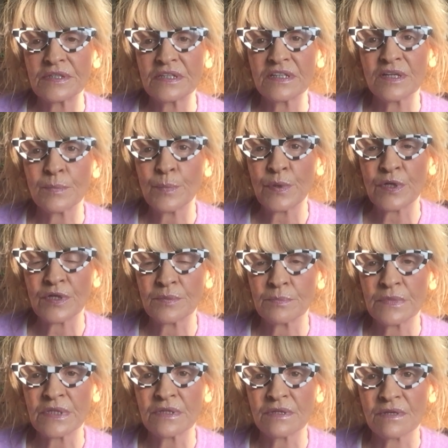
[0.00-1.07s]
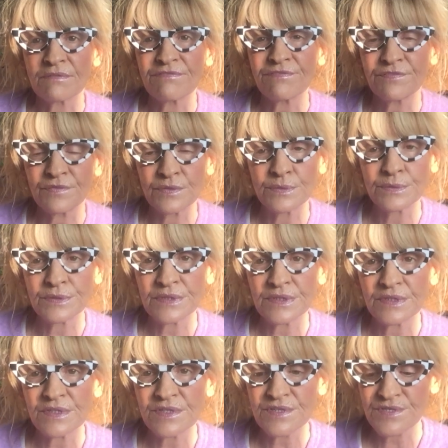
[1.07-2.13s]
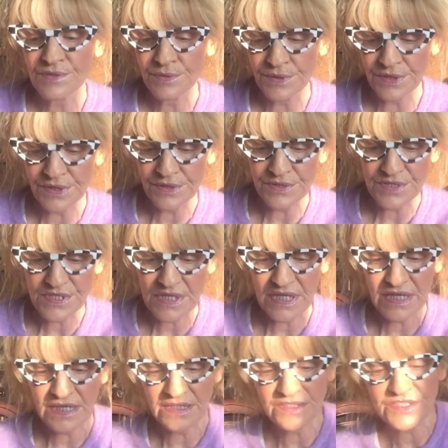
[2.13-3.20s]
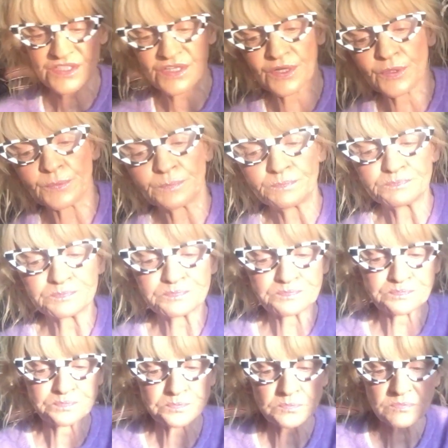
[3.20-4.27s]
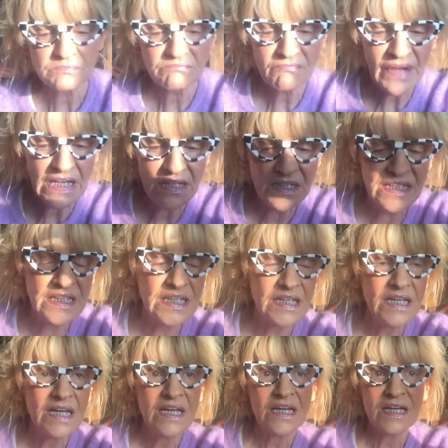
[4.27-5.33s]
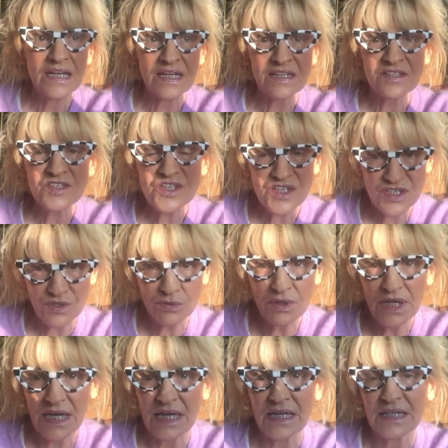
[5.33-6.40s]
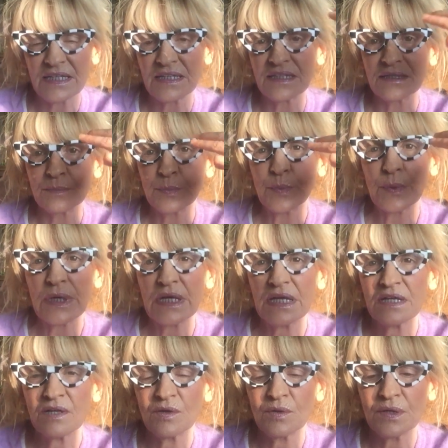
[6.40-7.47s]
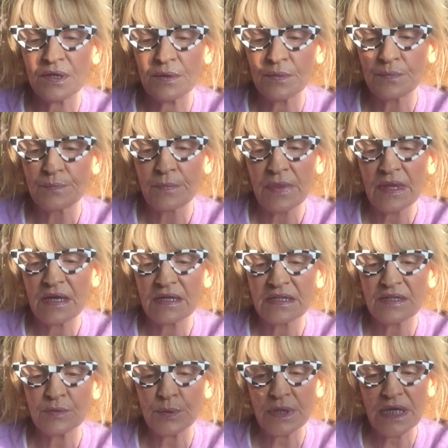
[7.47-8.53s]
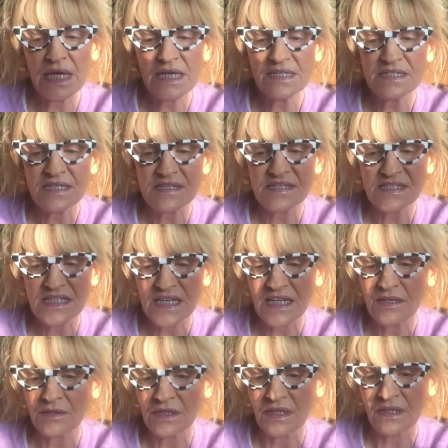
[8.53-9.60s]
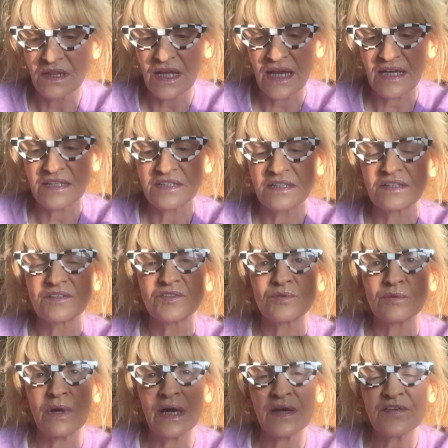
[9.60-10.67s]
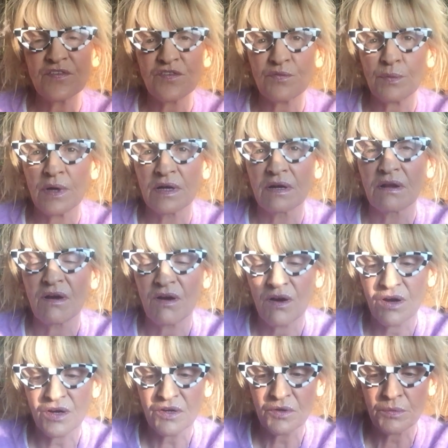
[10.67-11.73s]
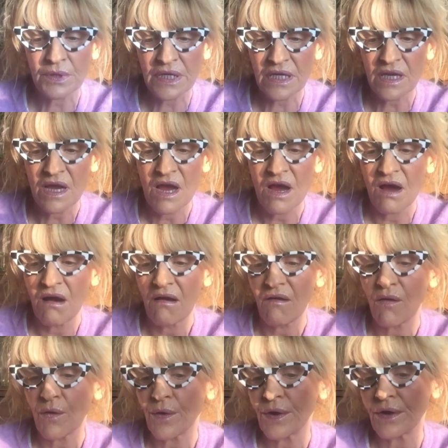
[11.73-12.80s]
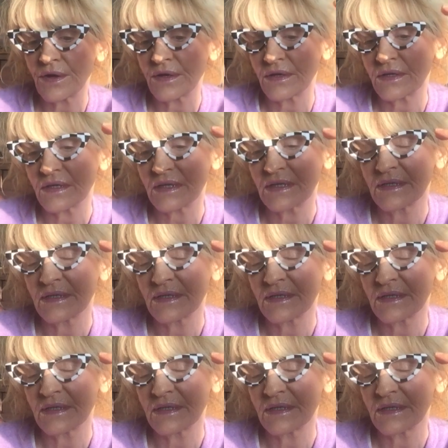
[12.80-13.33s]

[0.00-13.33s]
the department of food disorders. And so the insula in the brain or creates a signal and drives one hungry, or